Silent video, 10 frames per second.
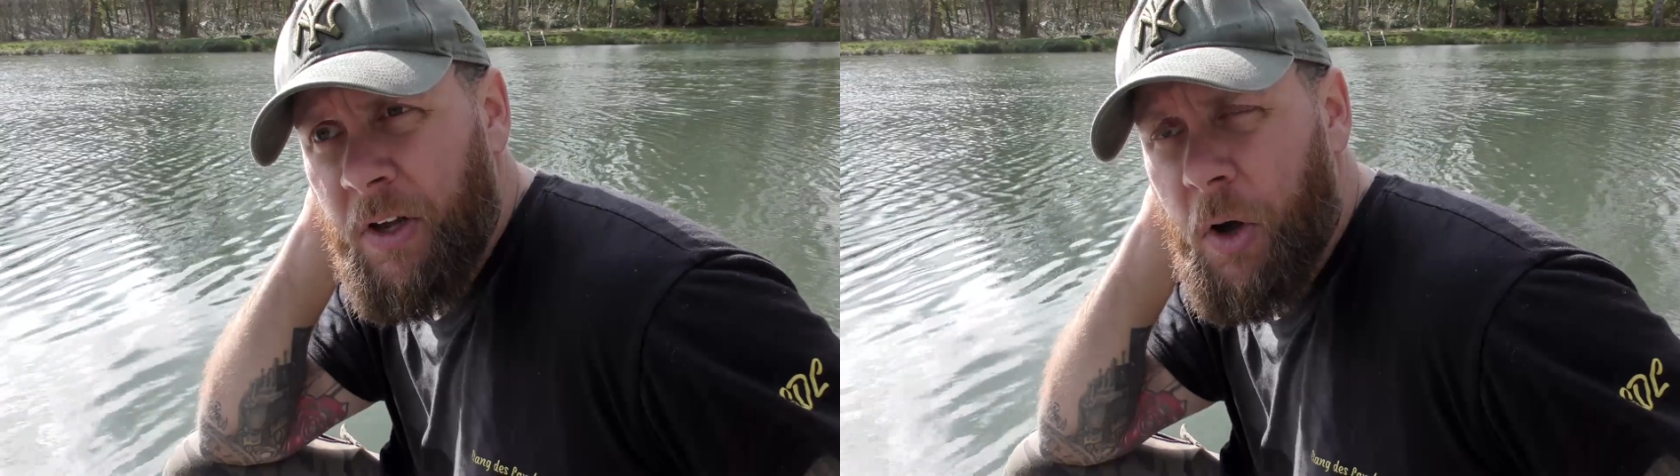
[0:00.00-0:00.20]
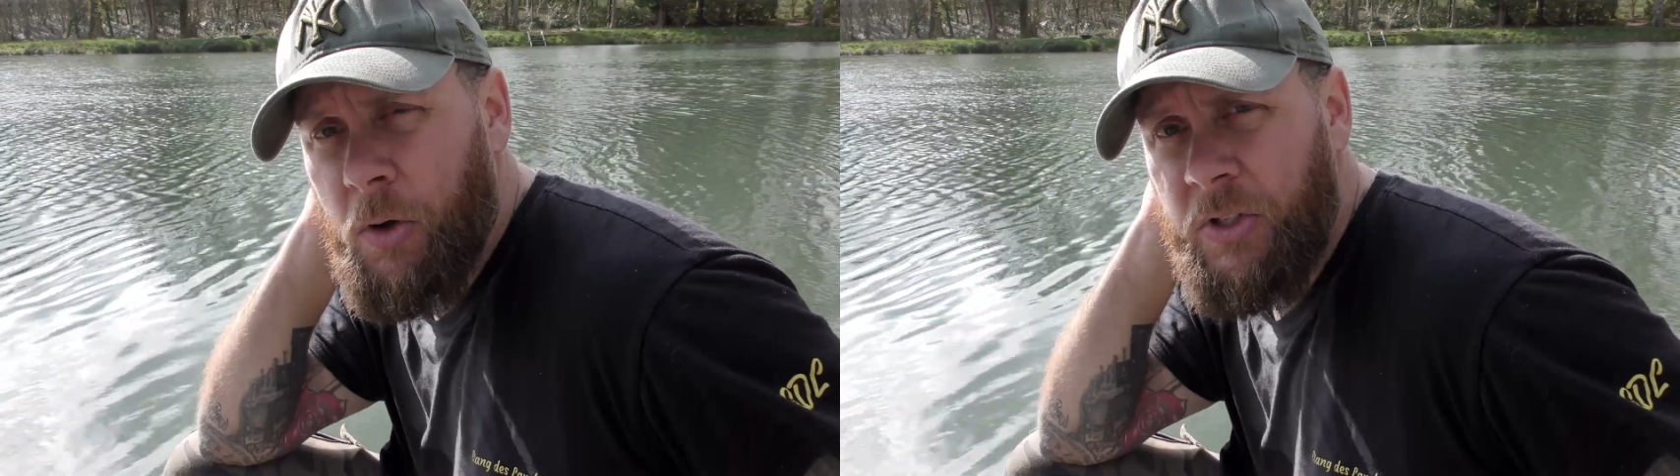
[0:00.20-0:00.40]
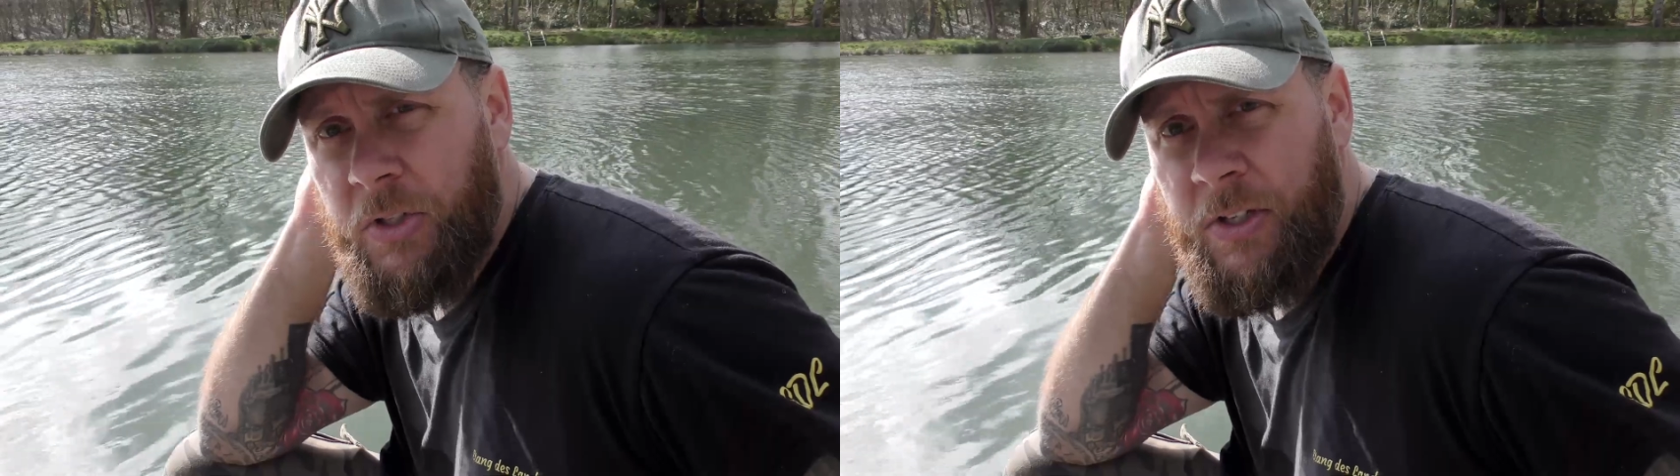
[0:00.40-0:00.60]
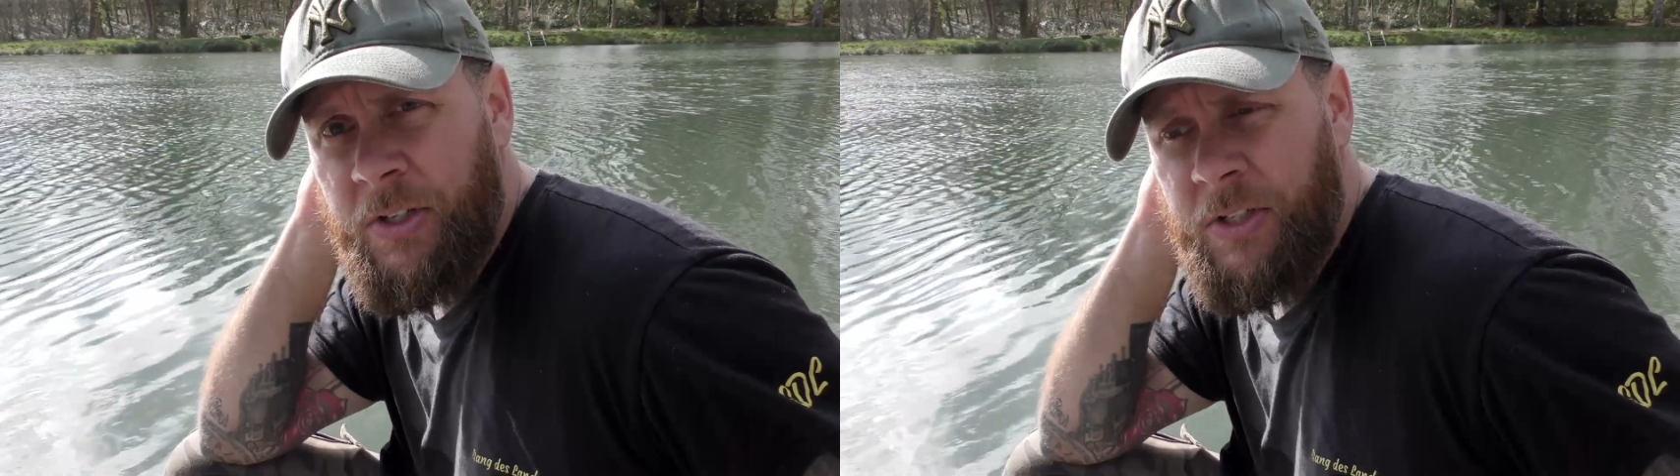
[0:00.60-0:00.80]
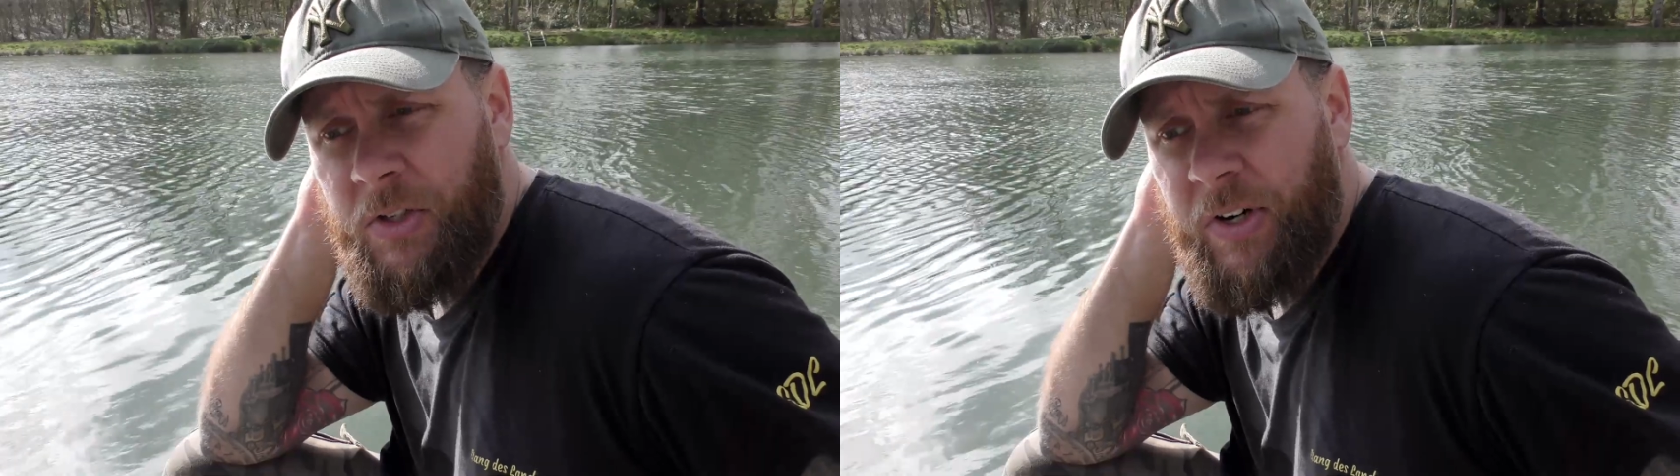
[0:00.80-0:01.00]
Oxygen
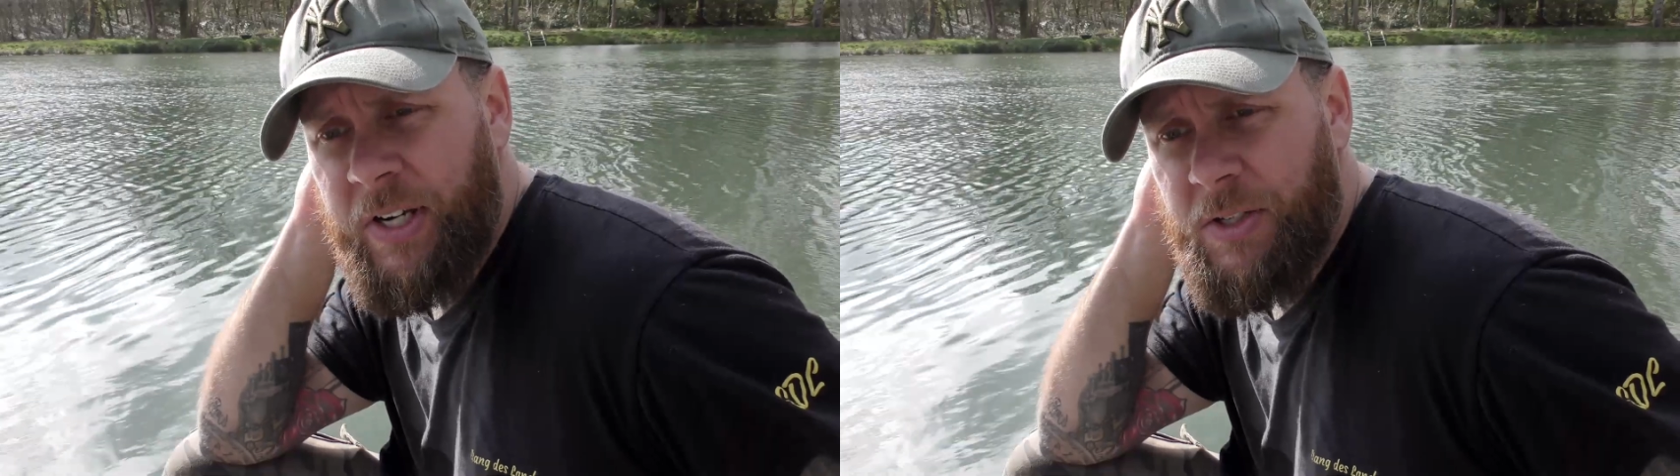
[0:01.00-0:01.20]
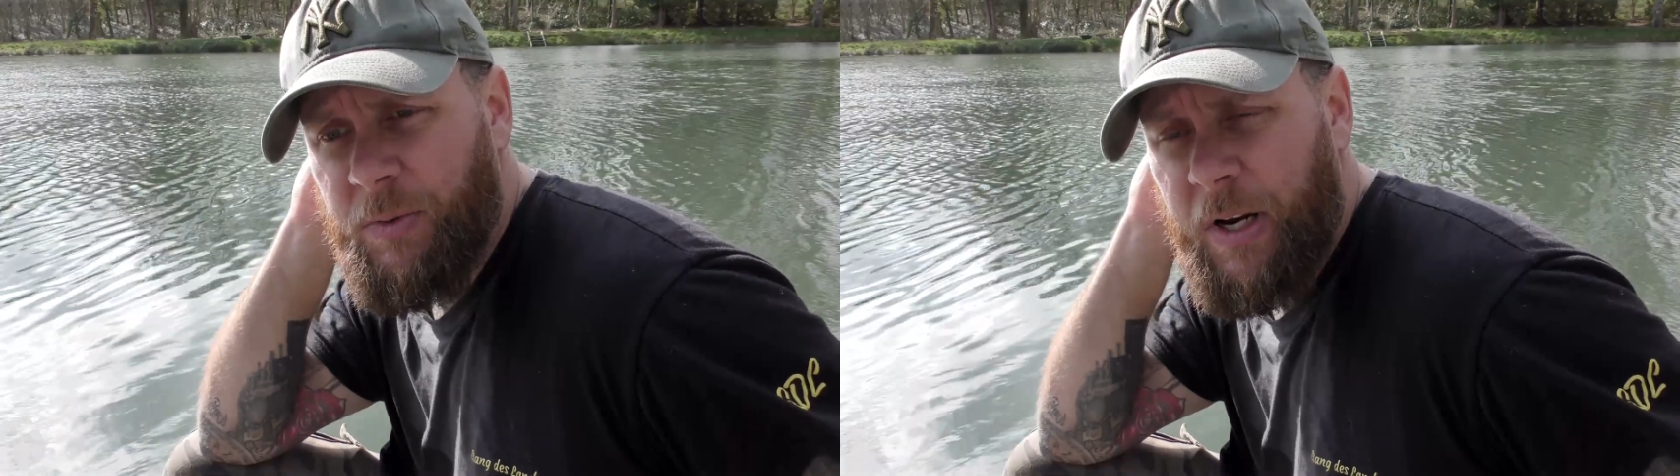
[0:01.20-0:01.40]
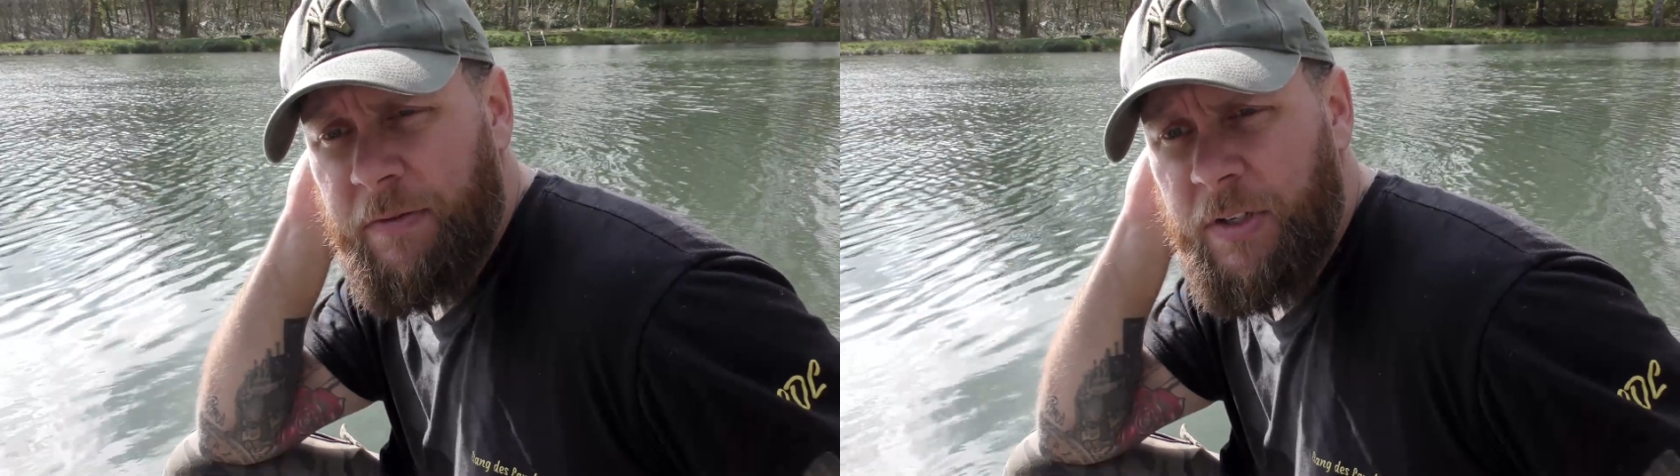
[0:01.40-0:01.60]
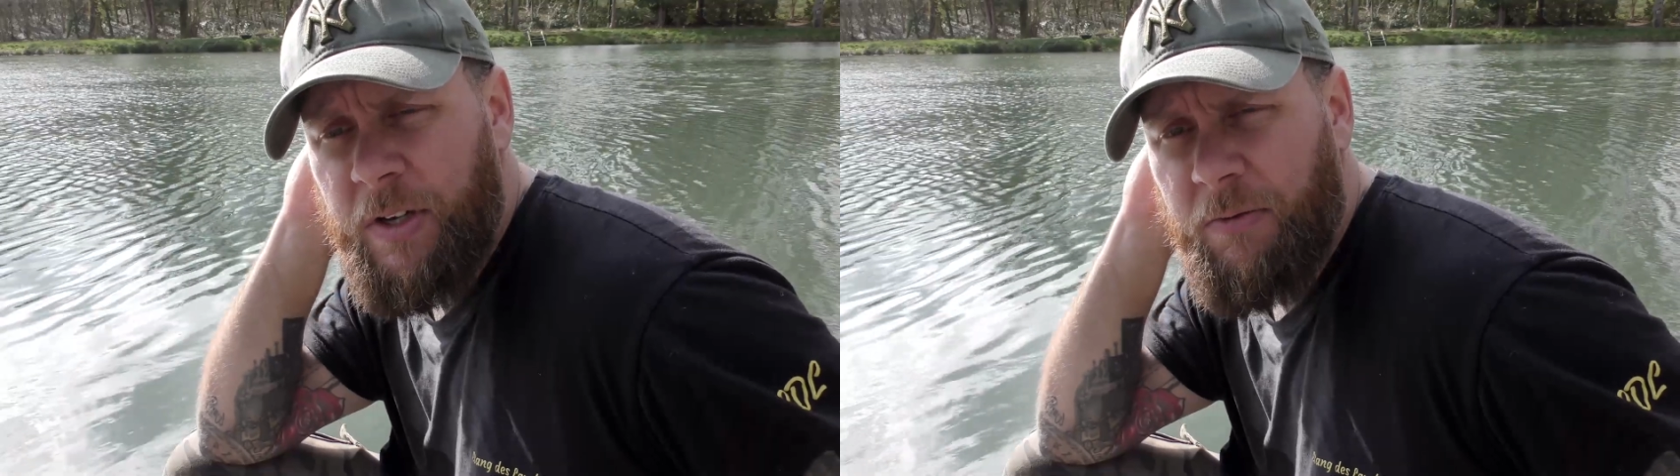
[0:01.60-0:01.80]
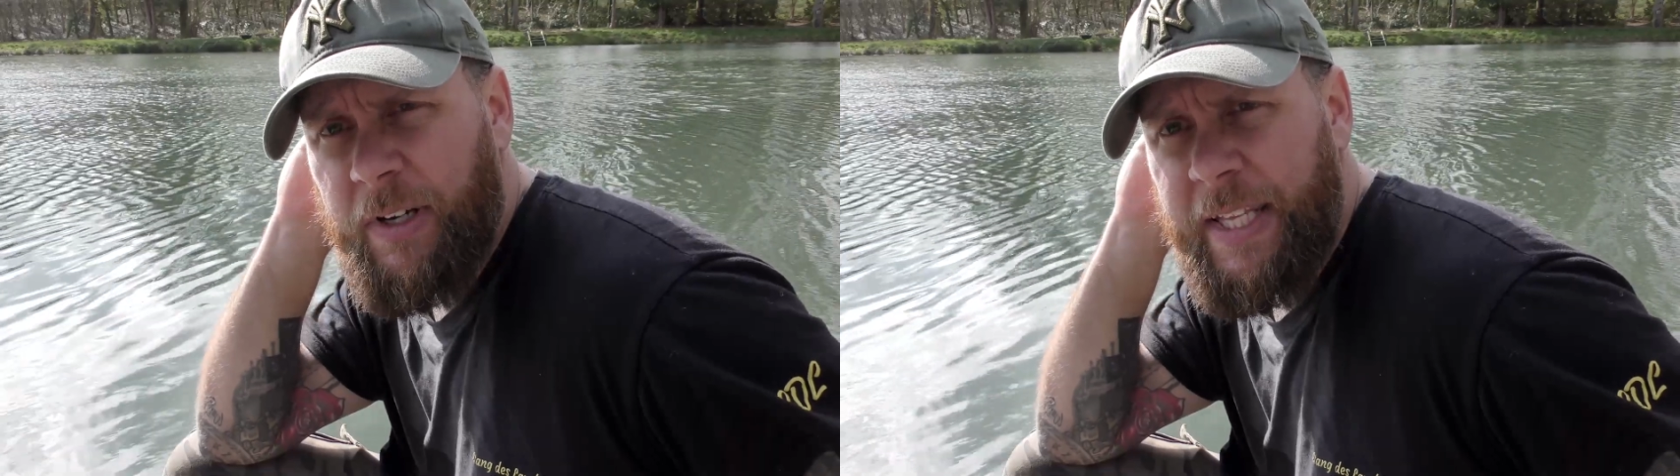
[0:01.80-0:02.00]
is great as well, if you
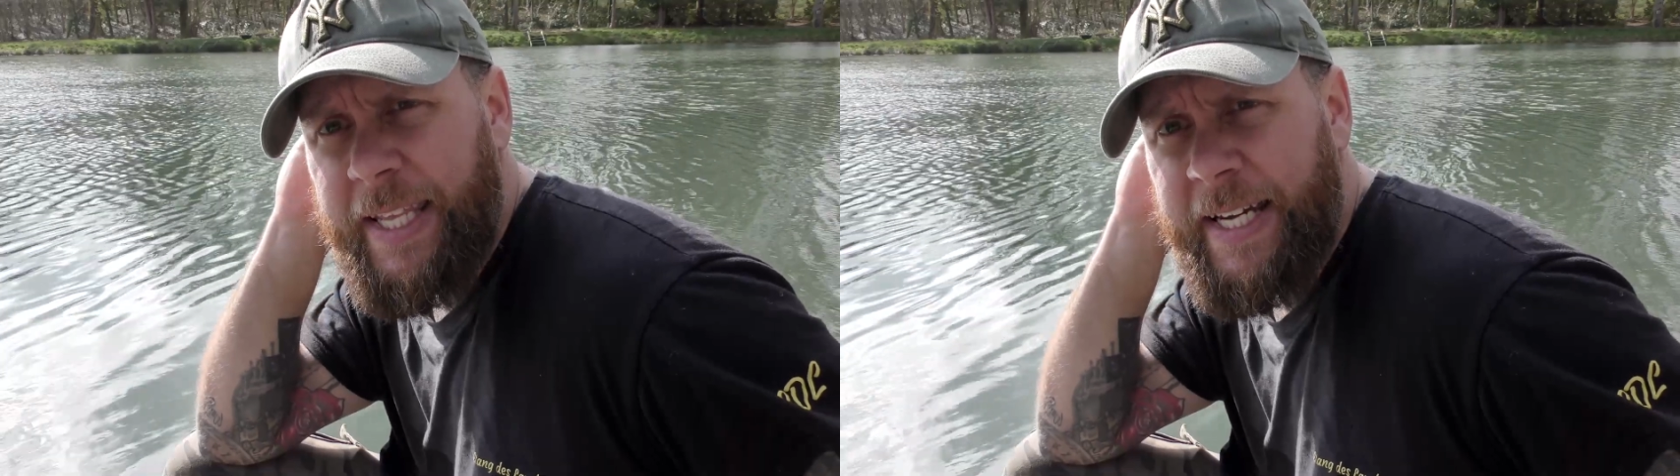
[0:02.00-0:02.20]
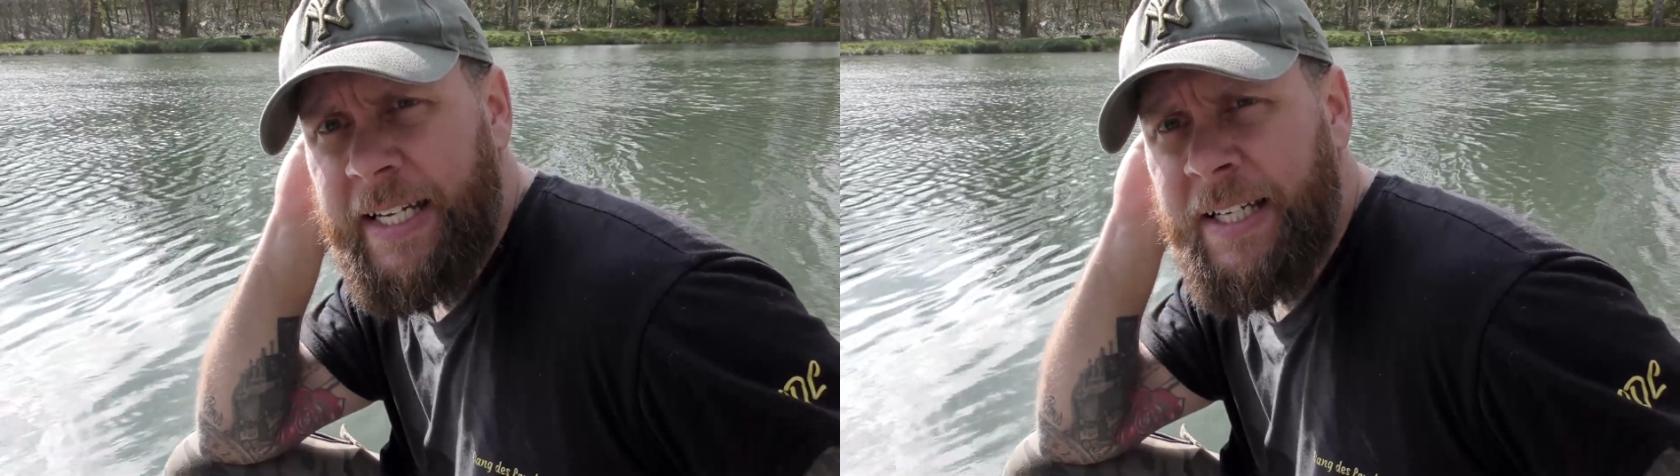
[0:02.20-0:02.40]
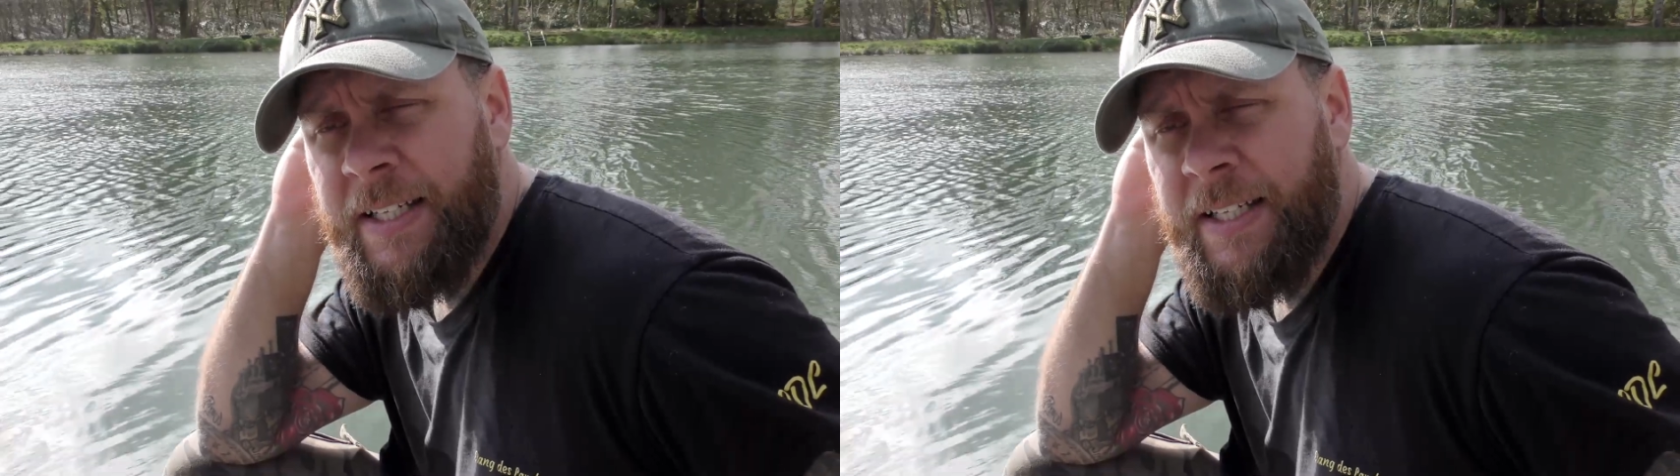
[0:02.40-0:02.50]
can read that.